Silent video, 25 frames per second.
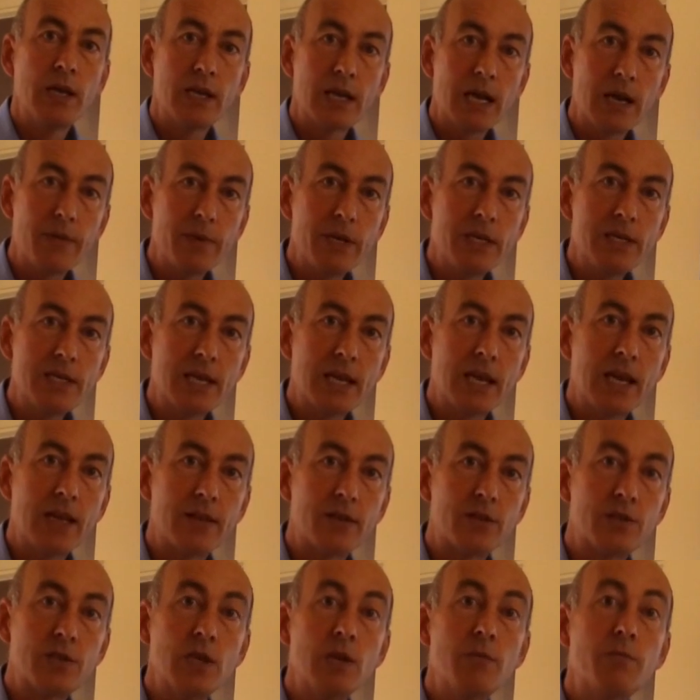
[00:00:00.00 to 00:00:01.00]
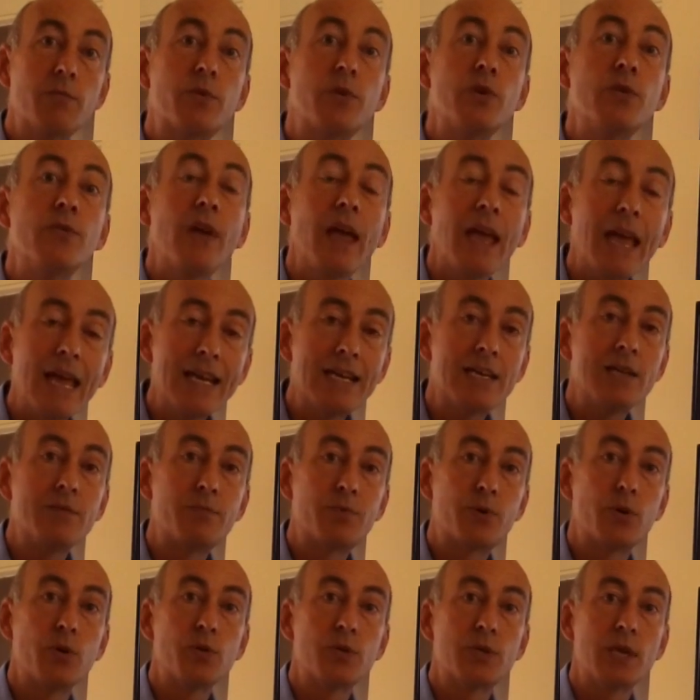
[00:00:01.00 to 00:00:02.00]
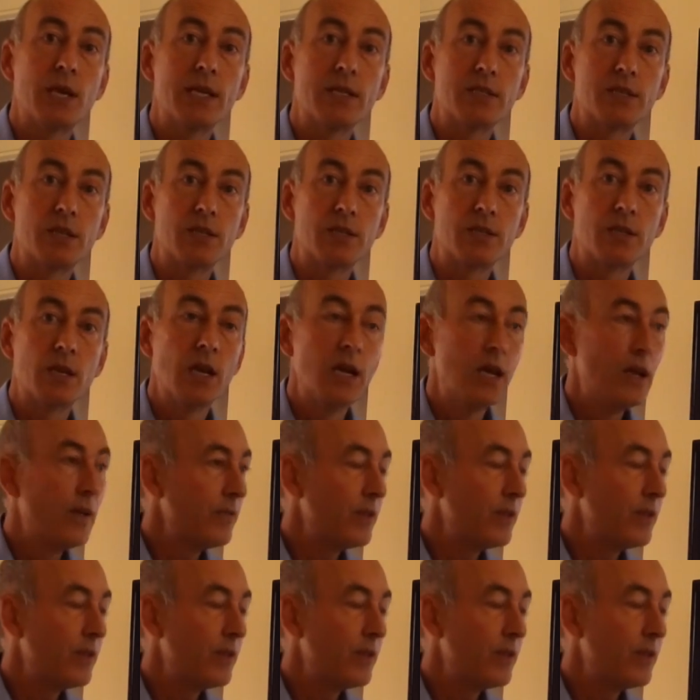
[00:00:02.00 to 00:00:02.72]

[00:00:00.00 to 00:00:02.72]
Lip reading: coming together to improve hidden processes,